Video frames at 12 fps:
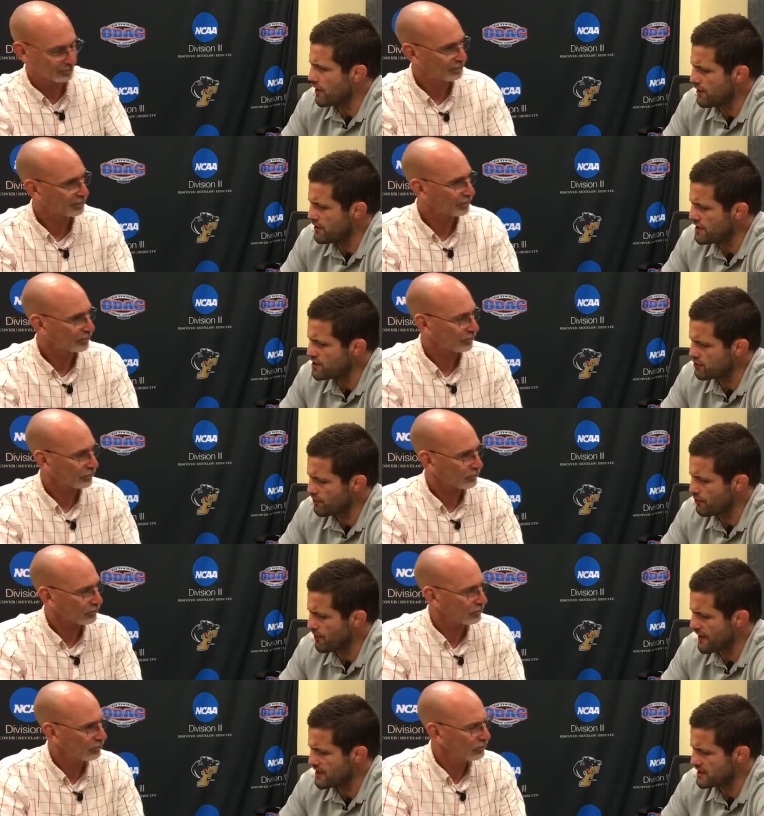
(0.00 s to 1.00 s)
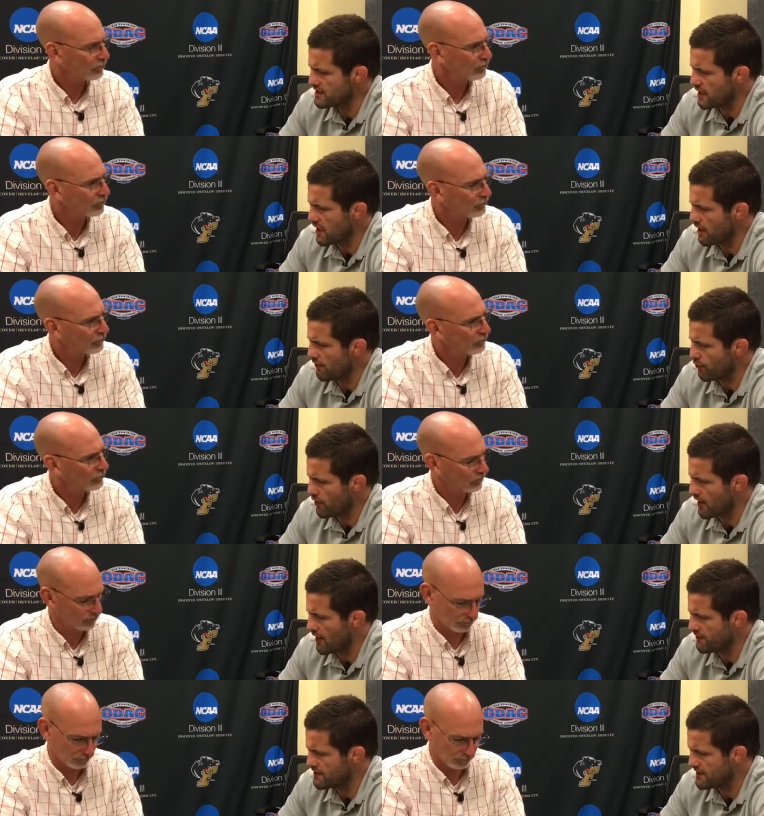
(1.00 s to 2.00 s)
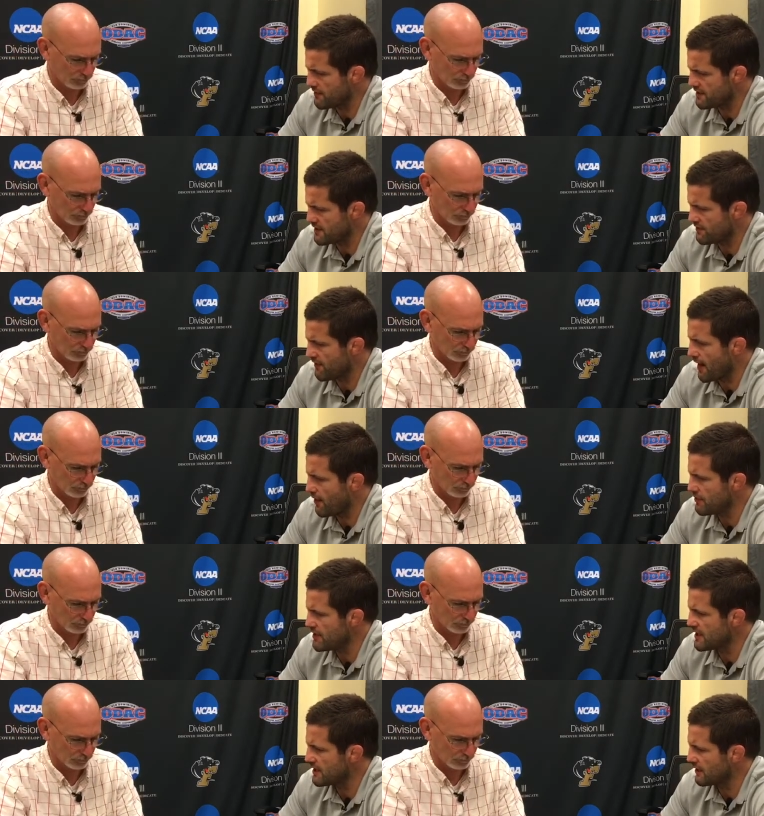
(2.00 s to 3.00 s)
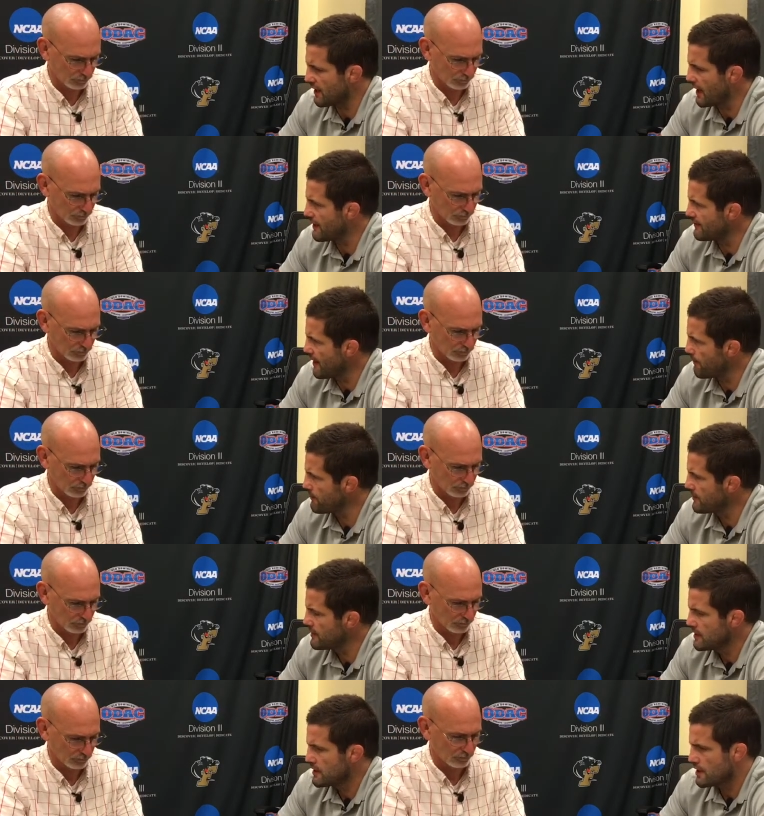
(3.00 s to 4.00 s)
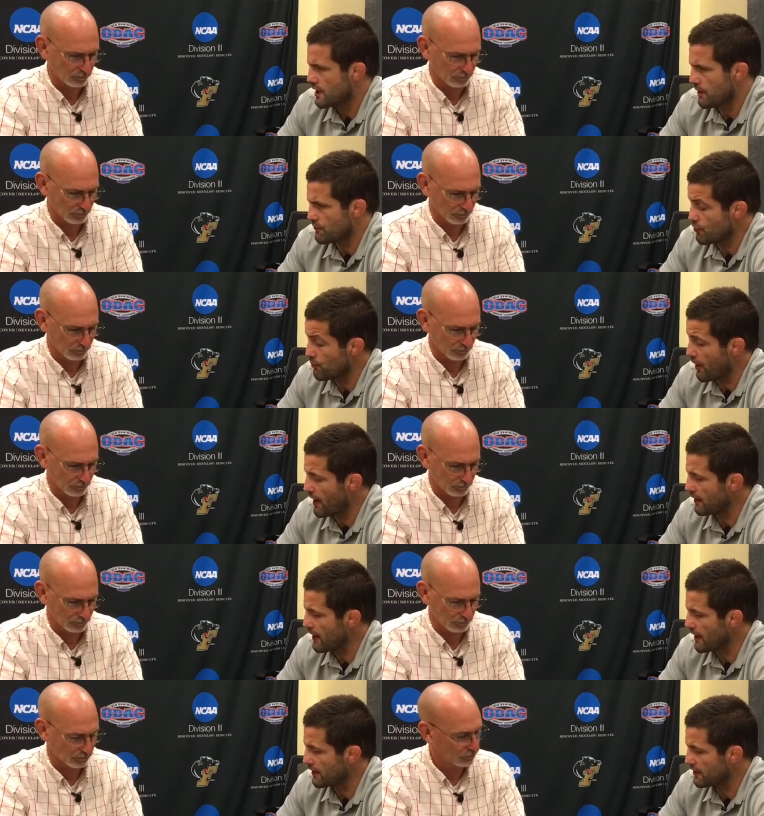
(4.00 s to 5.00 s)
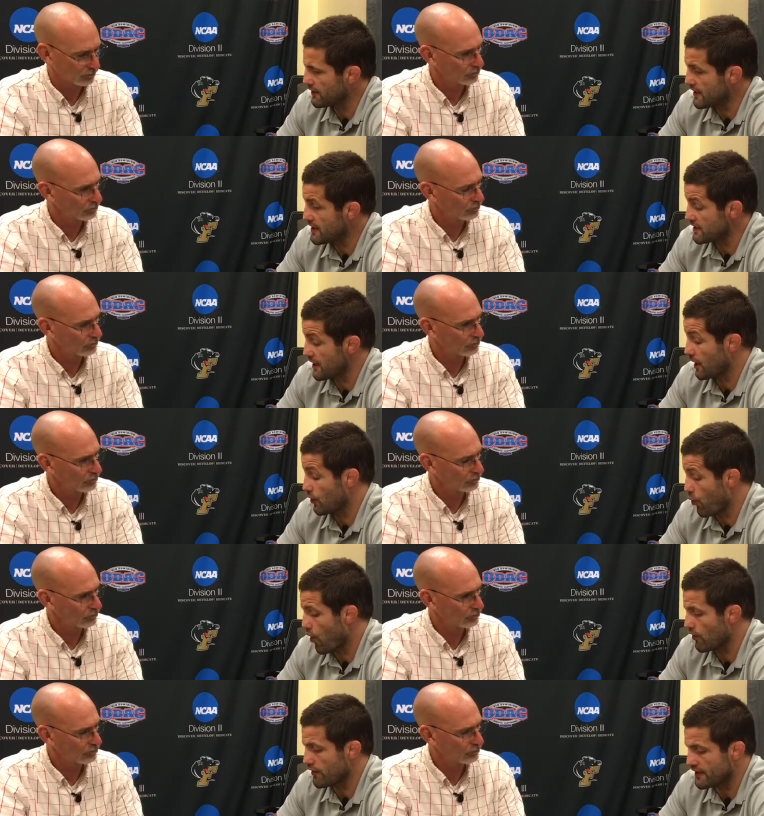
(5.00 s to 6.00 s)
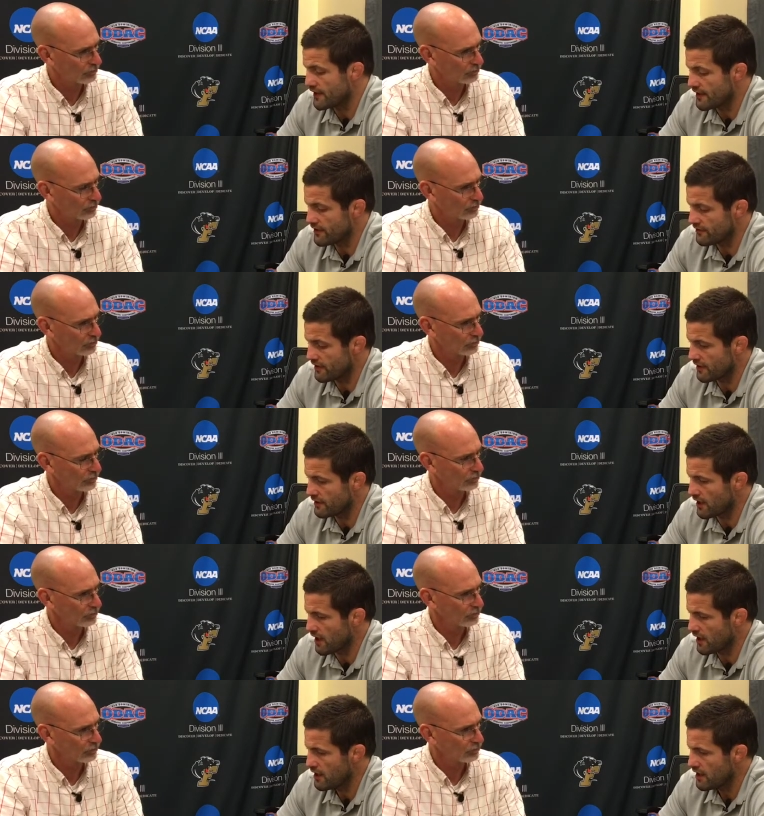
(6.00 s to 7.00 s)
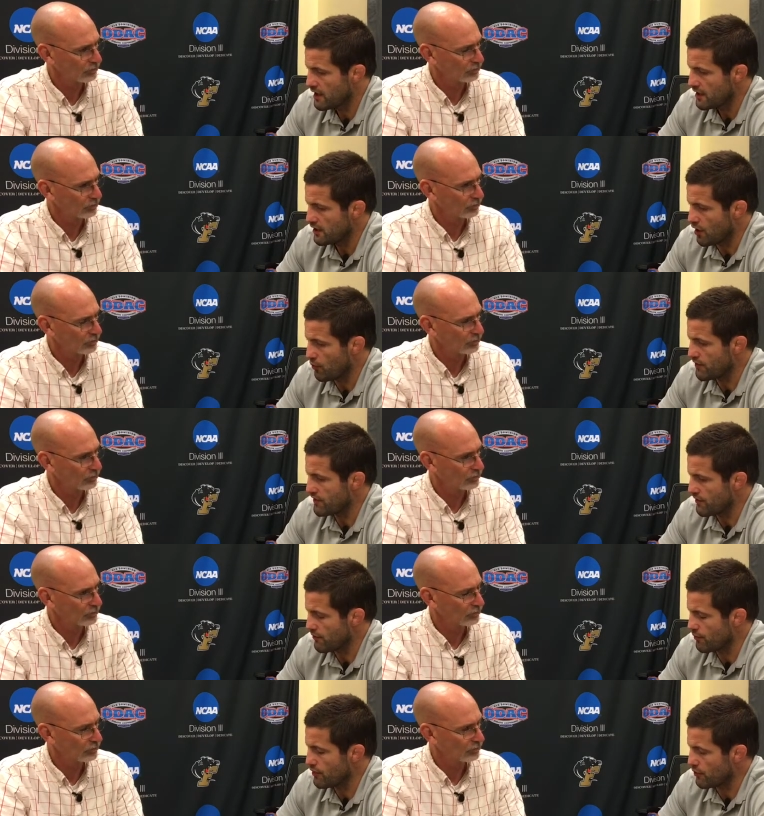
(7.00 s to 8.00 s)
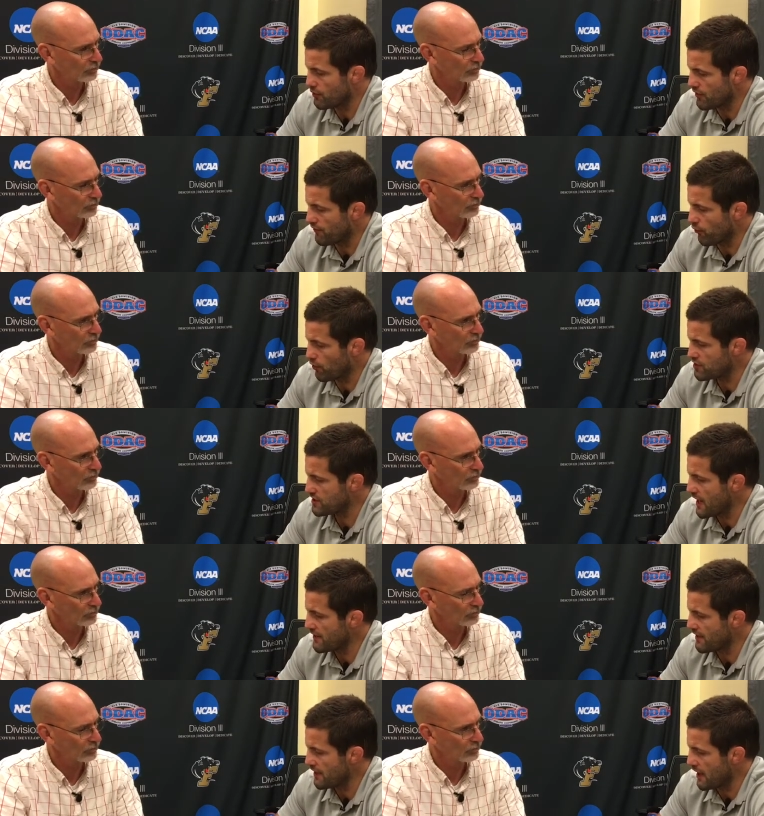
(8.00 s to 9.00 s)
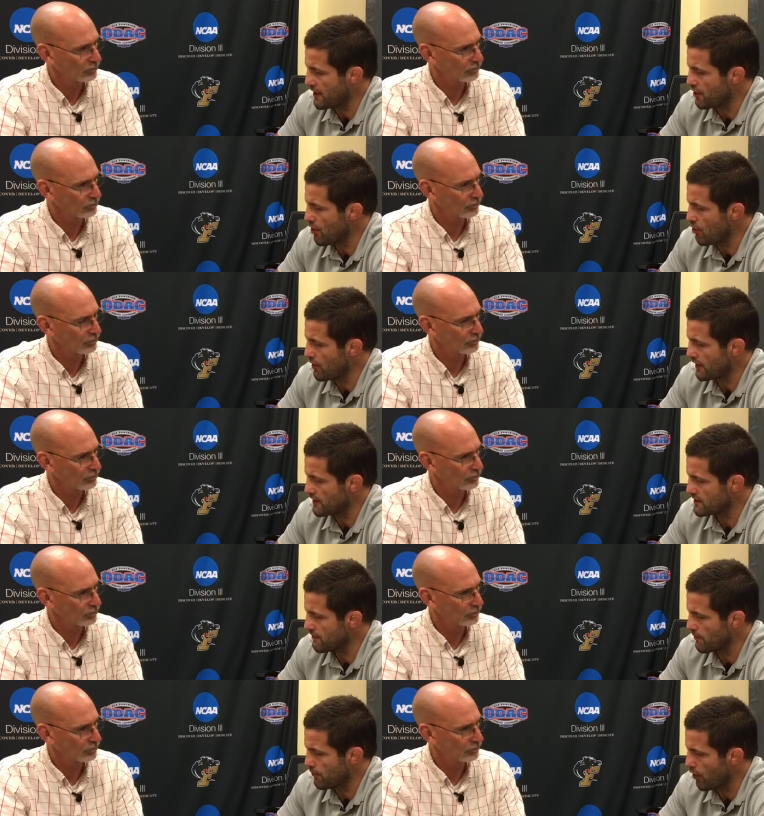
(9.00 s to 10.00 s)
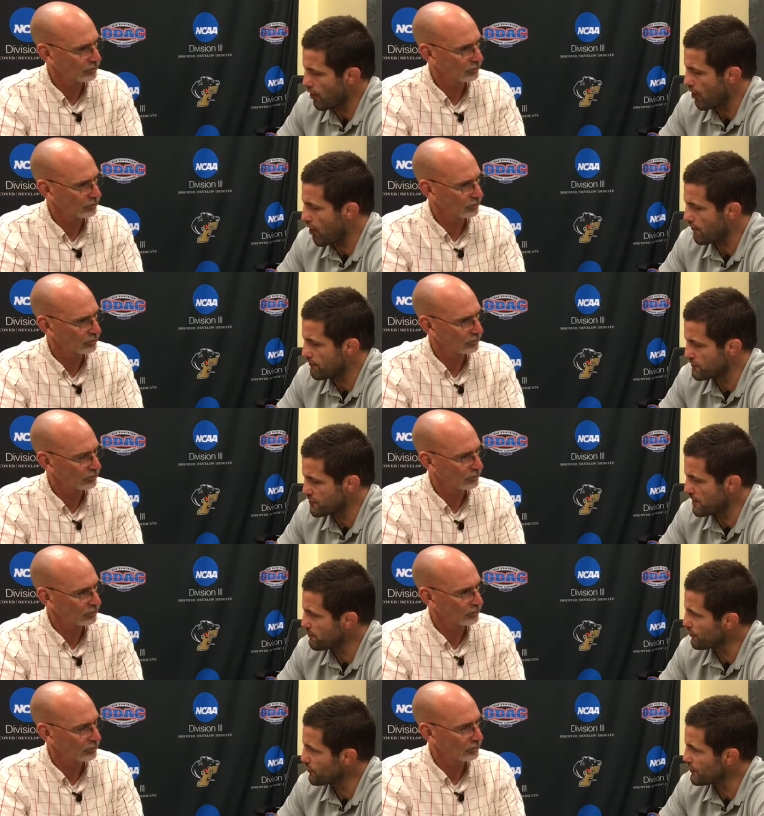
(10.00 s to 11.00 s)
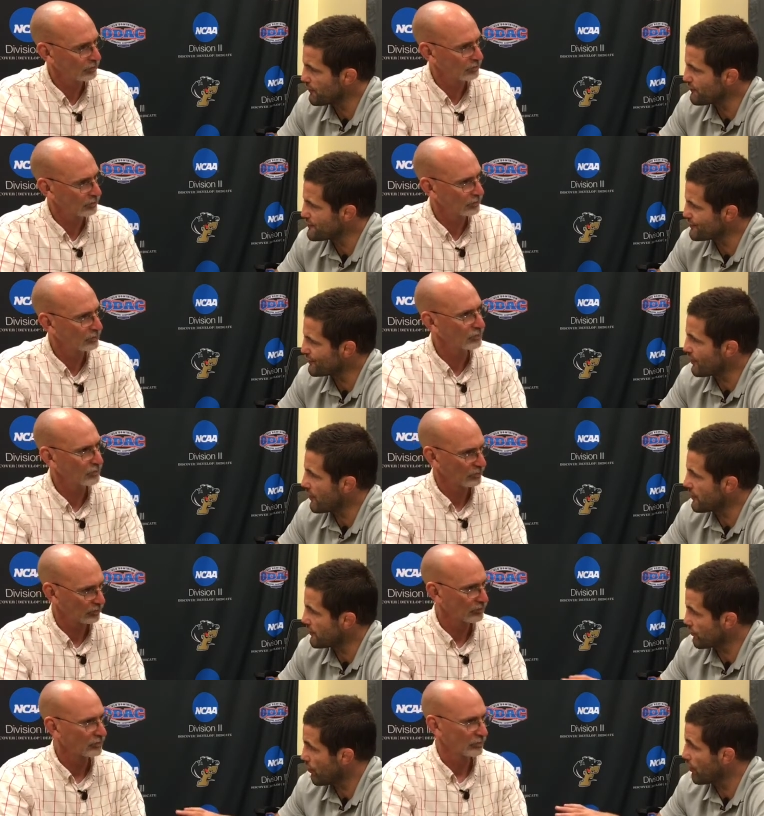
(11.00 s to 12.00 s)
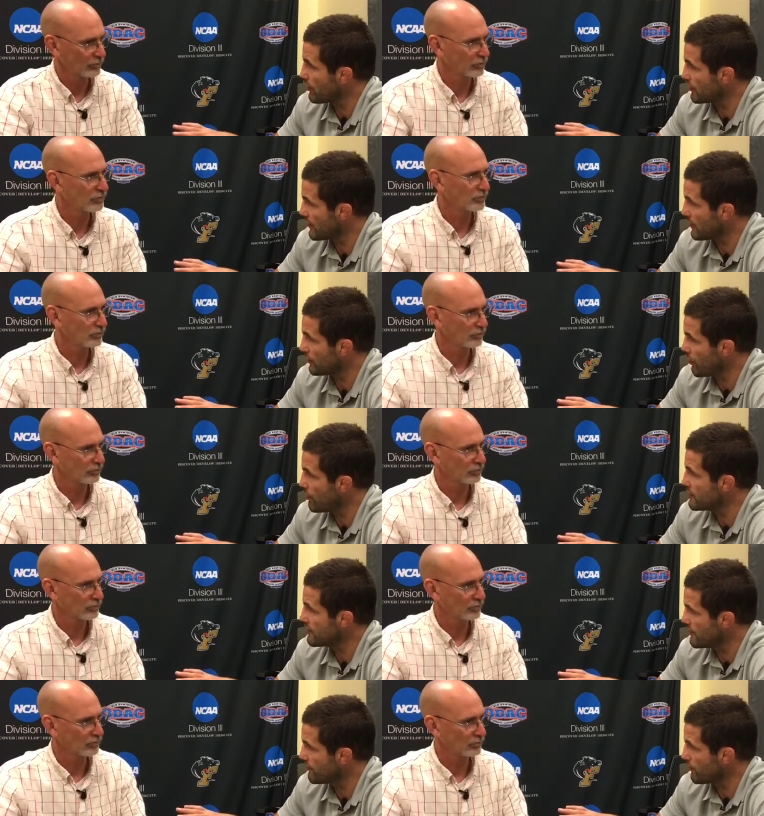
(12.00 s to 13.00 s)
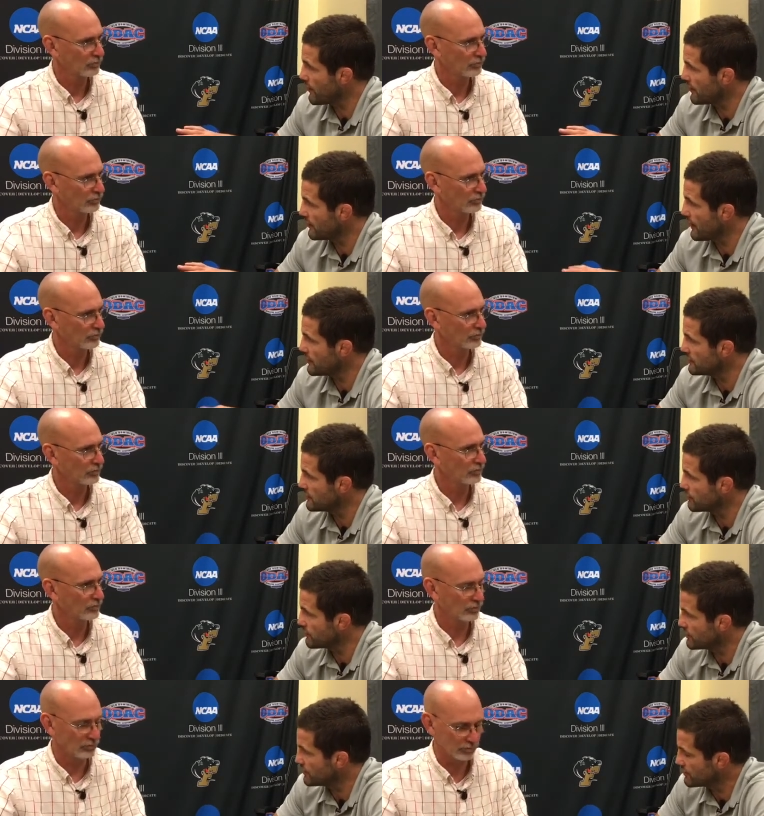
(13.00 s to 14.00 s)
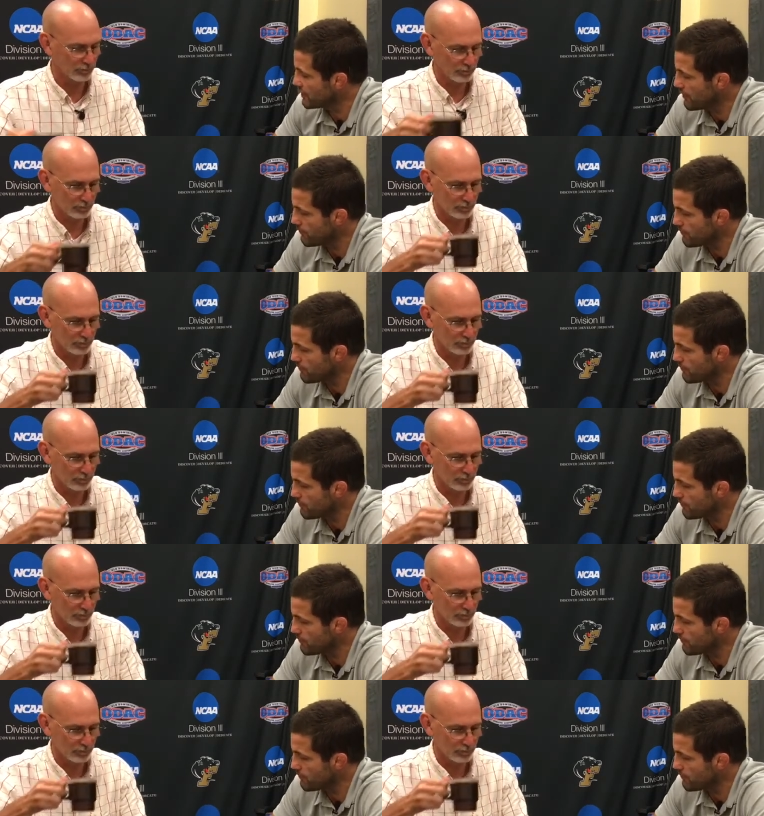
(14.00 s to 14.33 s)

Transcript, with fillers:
Speaker 1: these three weights, uh, 49, 57, 65, we needed a lot of depth. Um, so we brought in a lot of good kids, a lot of quality kids, and. Uh, you know, with you know, with the foresight that I know, like some of them, are all, all of them shaped a little different. They're, I think they're all going to kind of grow into different weight classes, which mm-hmm. is um,